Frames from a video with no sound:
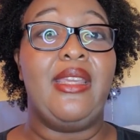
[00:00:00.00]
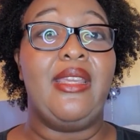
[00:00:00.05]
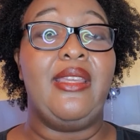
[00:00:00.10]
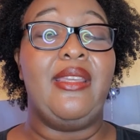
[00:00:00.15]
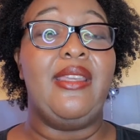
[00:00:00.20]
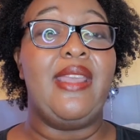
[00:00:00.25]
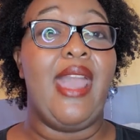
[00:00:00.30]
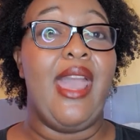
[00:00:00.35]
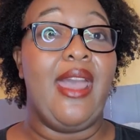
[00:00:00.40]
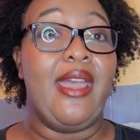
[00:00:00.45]

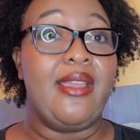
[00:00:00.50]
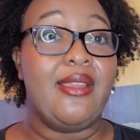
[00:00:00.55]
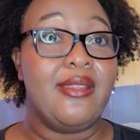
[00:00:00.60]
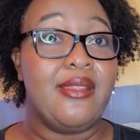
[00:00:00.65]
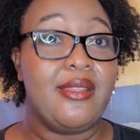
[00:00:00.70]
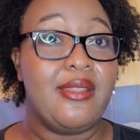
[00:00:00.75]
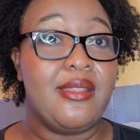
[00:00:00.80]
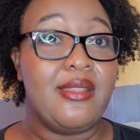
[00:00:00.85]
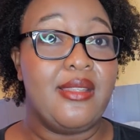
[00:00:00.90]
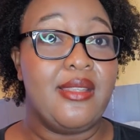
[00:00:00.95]

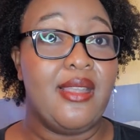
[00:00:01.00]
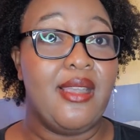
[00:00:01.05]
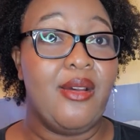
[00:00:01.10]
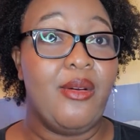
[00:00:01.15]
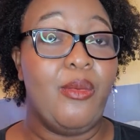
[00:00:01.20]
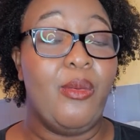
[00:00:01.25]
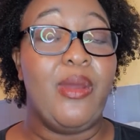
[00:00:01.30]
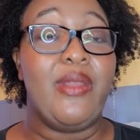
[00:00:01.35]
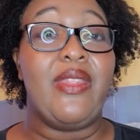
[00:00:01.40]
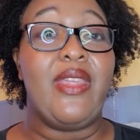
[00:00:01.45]
yes,
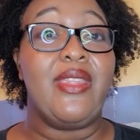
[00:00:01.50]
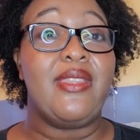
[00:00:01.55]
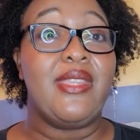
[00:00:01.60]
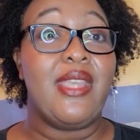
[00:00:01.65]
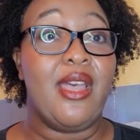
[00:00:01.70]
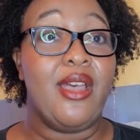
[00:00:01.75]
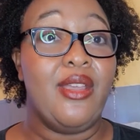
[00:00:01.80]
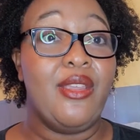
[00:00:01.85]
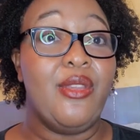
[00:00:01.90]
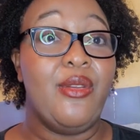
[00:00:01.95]
what they
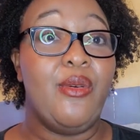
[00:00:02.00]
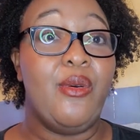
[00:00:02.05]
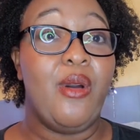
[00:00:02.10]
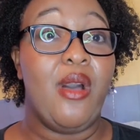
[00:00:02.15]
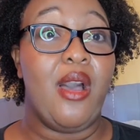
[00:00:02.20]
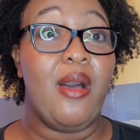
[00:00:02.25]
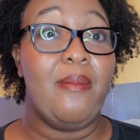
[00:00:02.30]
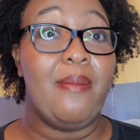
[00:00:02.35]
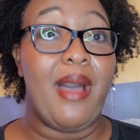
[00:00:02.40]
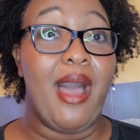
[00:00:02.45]
tell you
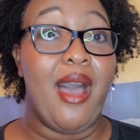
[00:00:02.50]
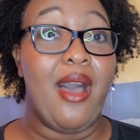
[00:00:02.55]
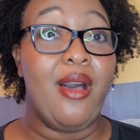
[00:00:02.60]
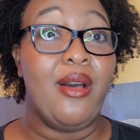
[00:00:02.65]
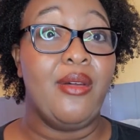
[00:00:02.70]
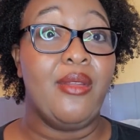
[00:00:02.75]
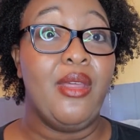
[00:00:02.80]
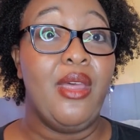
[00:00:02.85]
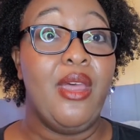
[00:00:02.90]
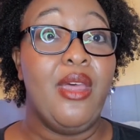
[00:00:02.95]

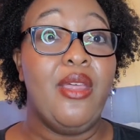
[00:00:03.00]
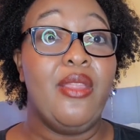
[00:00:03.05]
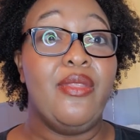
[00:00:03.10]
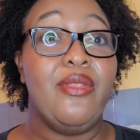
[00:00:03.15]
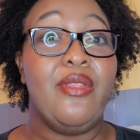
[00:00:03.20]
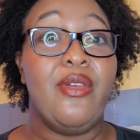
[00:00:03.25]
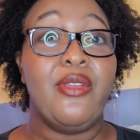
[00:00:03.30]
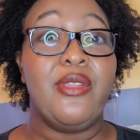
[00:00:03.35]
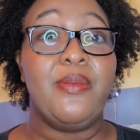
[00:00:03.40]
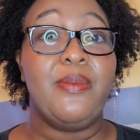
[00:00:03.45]
about
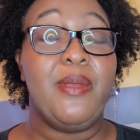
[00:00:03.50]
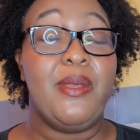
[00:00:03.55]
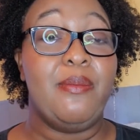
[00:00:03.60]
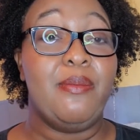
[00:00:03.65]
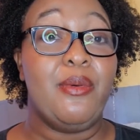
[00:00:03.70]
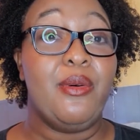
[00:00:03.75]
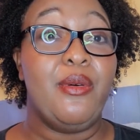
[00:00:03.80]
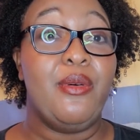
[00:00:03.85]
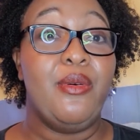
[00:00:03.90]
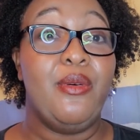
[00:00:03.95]
those
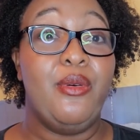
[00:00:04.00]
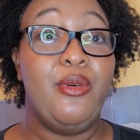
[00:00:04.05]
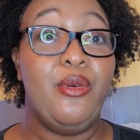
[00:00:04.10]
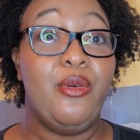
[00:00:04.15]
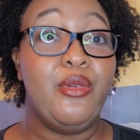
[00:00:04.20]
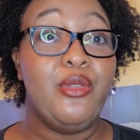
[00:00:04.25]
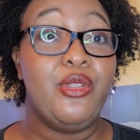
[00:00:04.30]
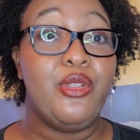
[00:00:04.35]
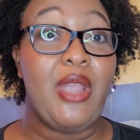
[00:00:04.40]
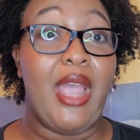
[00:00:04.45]
people
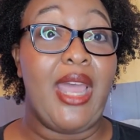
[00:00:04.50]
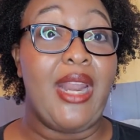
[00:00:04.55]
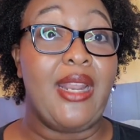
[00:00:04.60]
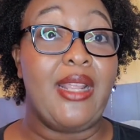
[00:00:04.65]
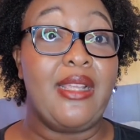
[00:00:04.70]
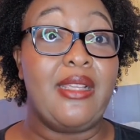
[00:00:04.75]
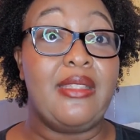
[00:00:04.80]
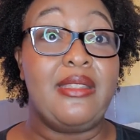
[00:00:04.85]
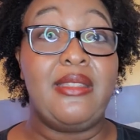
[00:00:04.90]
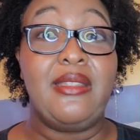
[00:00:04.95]
who try
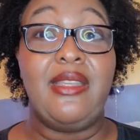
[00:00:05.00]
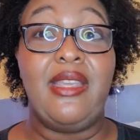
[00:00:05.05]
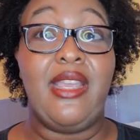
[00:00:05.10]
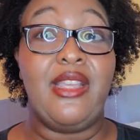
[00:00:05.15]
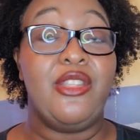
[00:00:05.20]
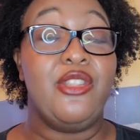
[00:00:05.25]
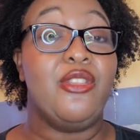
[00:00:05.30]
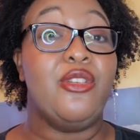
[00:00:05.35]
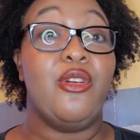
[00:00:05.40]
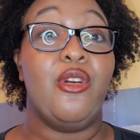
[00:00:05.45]
to
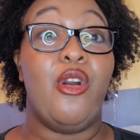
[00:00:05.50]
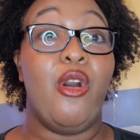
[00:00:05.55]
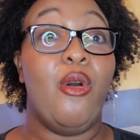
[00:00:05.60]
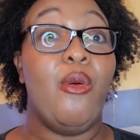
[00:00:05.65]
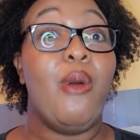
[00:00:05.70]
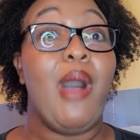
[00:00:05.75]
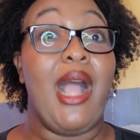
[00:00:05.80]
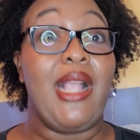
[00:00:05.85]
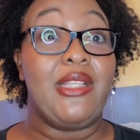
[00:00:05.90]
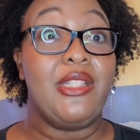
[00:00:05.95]
get you to go
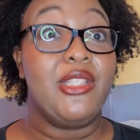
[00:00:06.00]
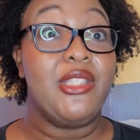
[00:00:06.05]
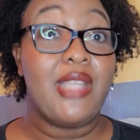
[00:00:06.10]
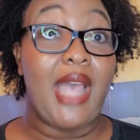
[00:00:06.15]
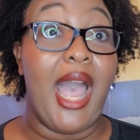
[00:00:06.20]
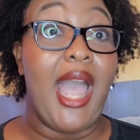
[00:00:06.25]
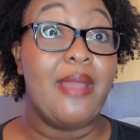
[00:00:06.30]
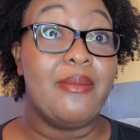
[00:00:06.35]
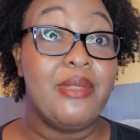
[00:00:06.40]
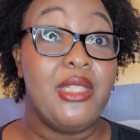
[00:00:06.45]
watch
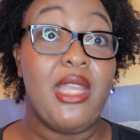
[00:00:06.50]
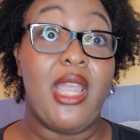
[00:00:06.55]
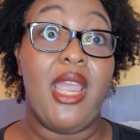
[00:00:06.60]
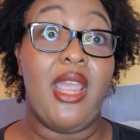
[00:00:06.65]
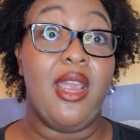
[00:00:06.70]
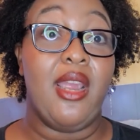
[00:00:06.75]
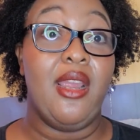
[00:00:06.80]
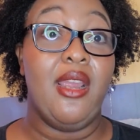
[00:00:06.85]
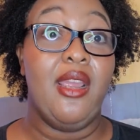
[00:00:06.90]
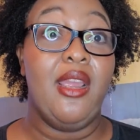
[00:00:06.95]

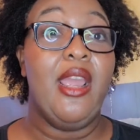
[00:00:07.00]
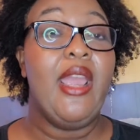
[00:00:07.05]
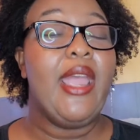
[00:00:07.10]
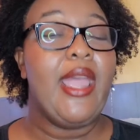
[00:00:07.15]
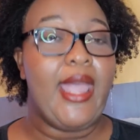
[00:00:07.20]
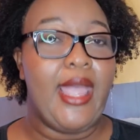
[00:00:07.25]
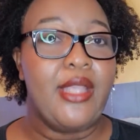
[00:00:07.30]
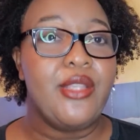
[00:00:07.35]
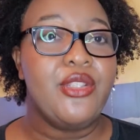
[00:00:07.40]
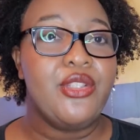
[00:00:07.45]
timeshare
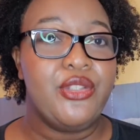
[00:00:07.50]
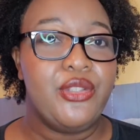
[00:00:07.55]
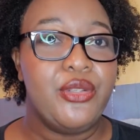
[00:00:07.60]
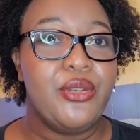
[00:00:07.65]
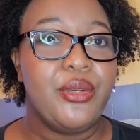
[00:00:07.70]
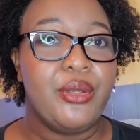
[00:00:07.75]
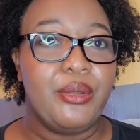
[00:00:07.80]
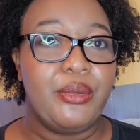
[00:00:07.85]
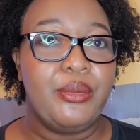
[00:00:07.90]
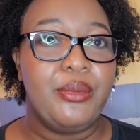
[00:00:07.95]
is
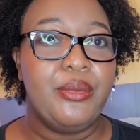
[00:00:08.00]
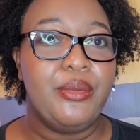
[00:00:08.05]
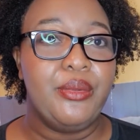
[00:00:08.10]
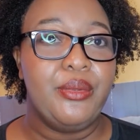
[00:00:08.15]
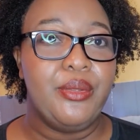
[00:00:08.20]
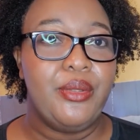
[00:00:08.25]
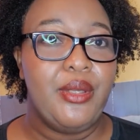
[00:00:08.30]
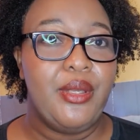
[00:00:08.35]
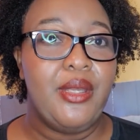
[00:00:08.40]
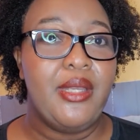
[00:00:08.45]
true.
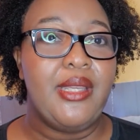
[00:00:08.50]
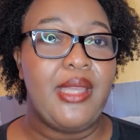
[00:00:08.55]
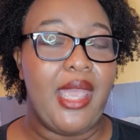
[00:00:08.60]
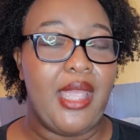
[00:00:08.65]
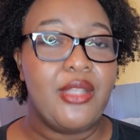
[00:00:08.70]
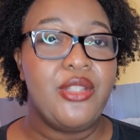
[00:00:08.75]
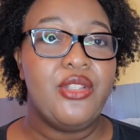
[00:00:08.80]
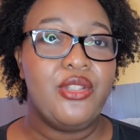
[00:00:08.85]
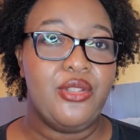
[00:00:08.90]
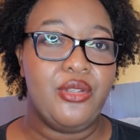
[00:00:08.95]

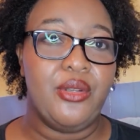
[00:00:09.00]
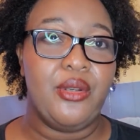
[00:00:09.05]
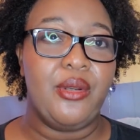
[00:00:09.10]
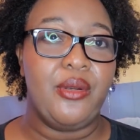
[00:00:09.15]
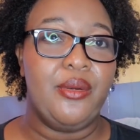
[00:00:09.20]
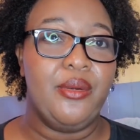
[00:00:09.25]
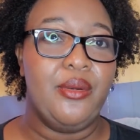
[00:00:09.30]
It's true.